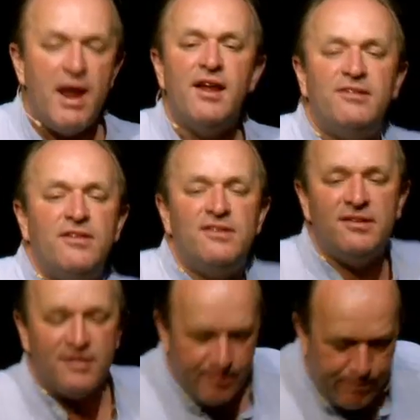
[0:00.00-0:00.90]
realize that this
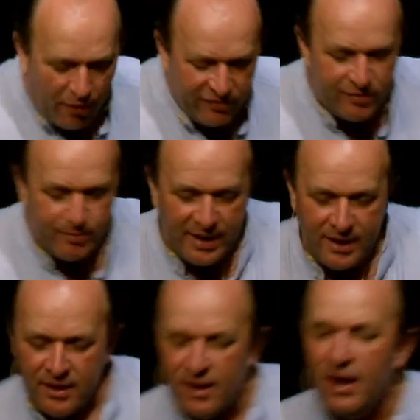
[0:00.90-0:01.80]
is an
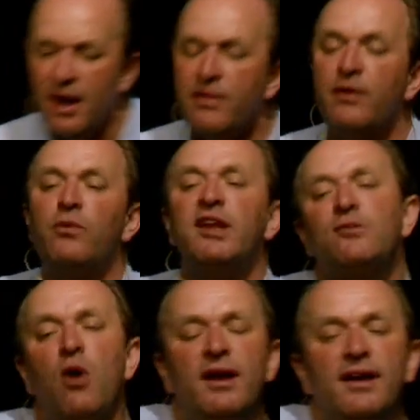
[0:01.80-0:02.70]
impossibly, that
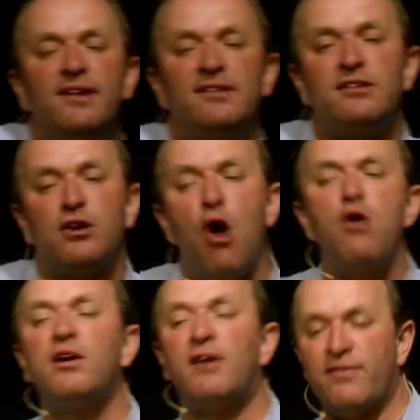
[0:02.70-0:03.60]
it's quite easy to
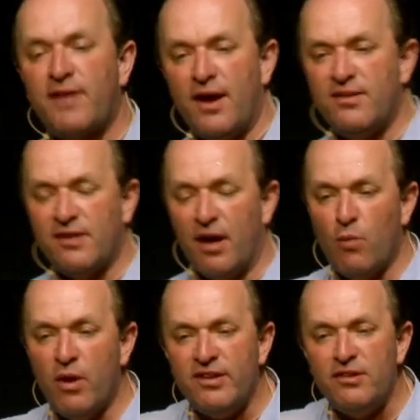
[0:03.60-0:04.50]
conquer Afghanistan.
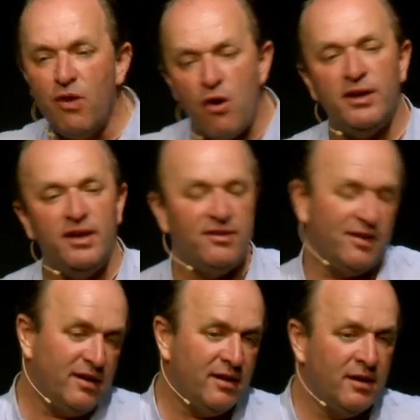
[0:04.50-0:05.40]
What is not
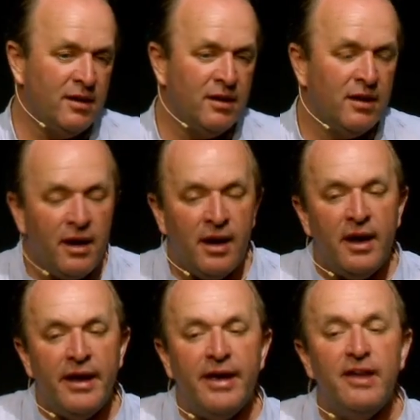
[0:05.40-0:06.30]
easy
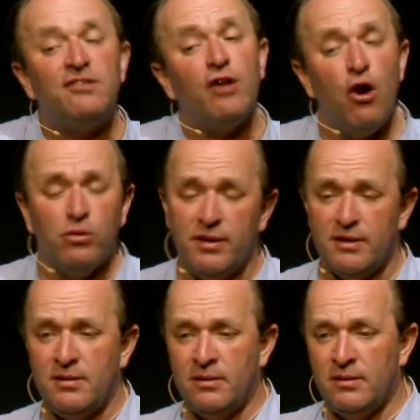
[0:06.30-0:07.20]
is to hold
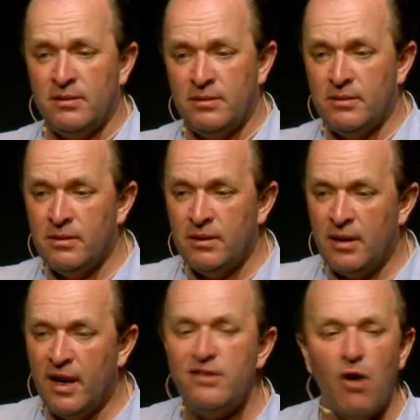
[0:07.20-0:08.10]
it.
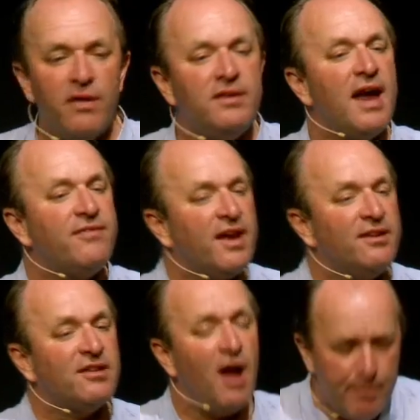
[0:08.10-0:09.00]
It's not that the
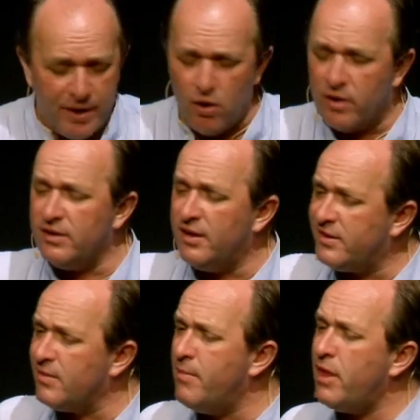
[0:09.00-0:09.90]
Afghans can't be conquered, and
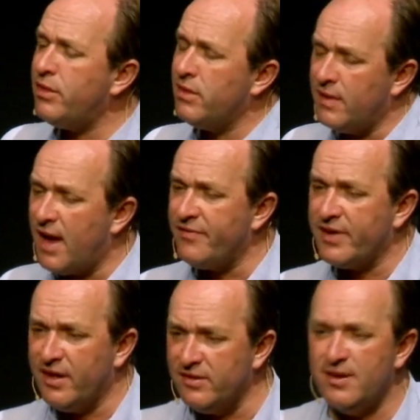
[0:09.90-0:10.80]
it's a myth that the
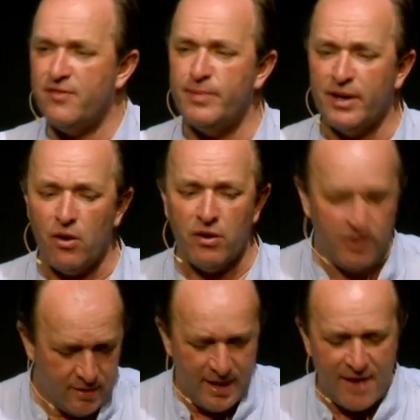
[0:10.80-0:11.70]
Afghans have never been
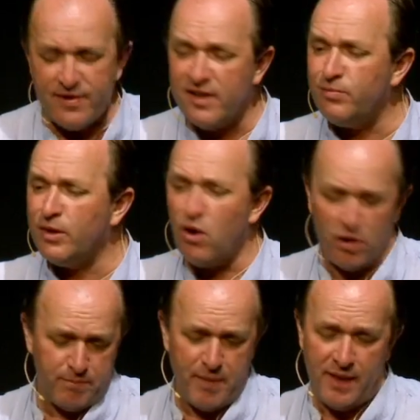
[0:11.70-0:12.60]
conquered. The Afghans have been
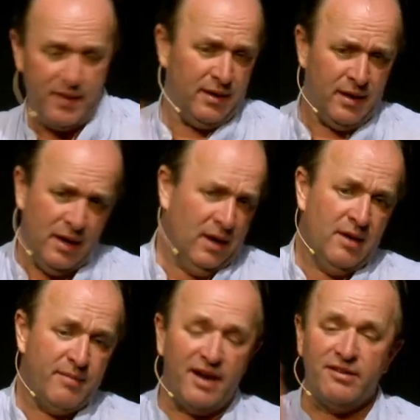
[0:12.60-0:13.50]
conquered by, the,
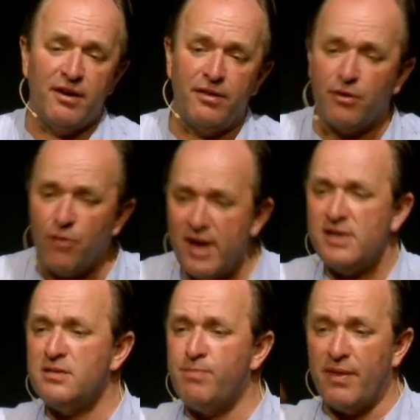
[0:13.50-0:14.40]
by Alexander the
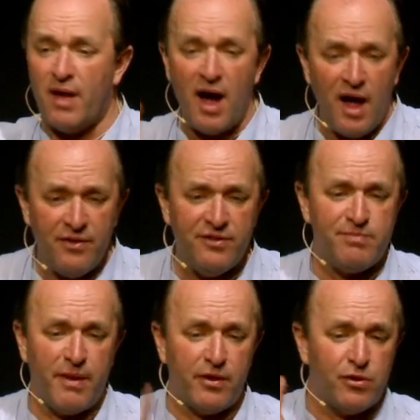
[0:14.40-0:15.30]
Great, by the
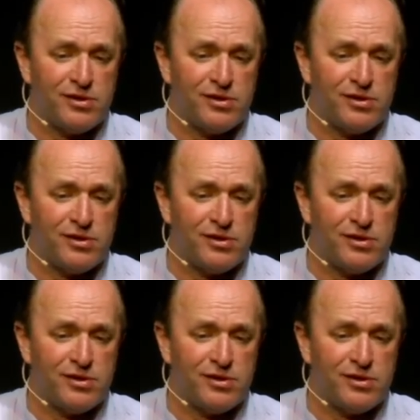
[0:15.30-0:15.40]
Huns, by the